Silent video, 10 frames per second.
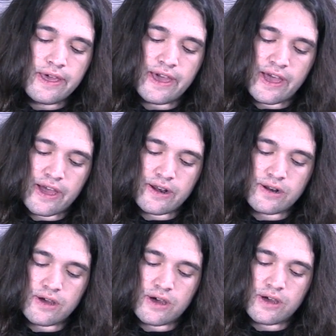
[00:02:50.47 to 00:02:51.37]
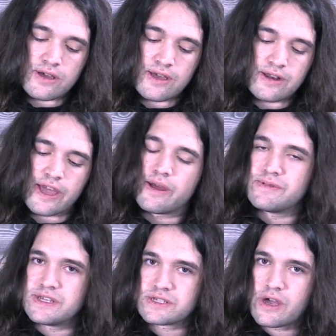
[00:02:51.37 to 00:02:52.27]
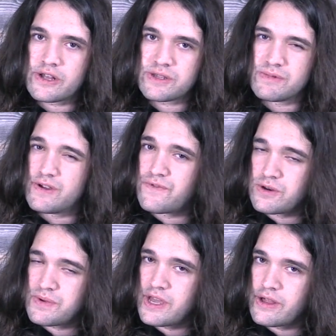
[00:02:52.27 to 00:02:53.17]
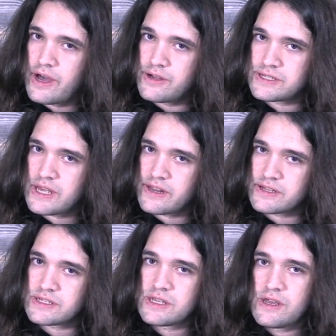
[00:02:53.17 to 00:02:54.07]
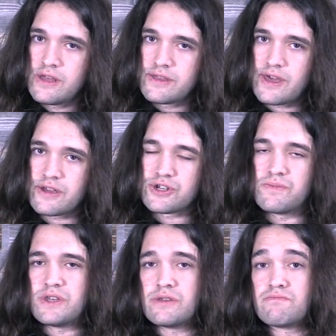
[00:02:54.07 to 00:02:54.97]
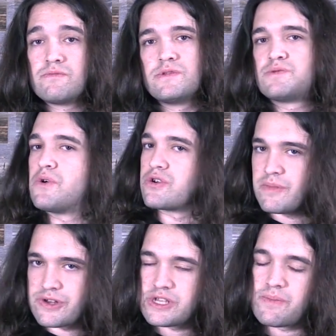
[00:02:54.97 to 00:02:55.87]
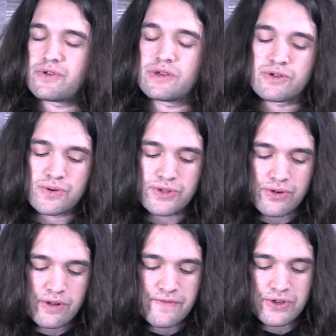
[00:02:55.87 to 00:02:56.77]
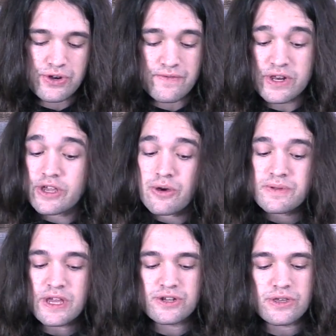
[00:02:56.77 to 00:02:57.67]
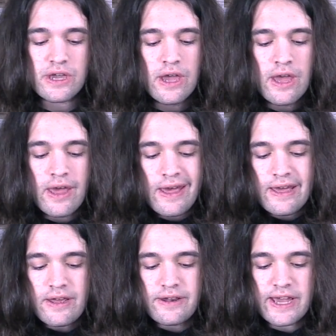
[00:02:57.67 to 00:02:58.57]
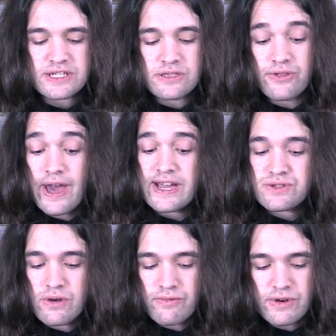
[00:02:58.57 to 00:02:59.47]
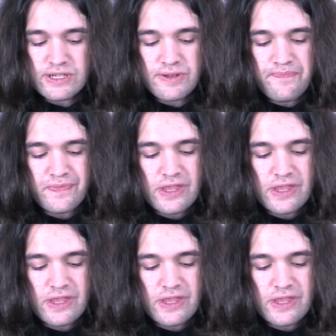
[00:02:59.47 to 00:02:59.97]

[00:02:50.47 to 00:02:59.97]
And, uh, and A M D's got some different P L L settings that should be spoken about separately, which we'll do in a future video potentially. Next, the last one was